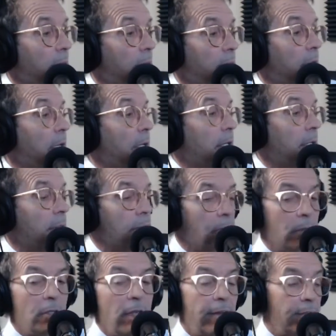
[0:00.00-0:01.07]
telling them,
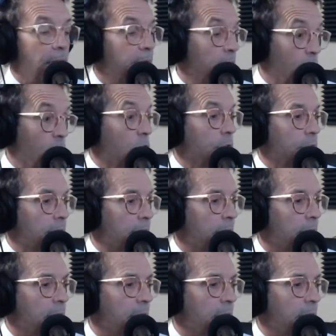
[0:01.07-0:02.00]
well, you have to have an adult here,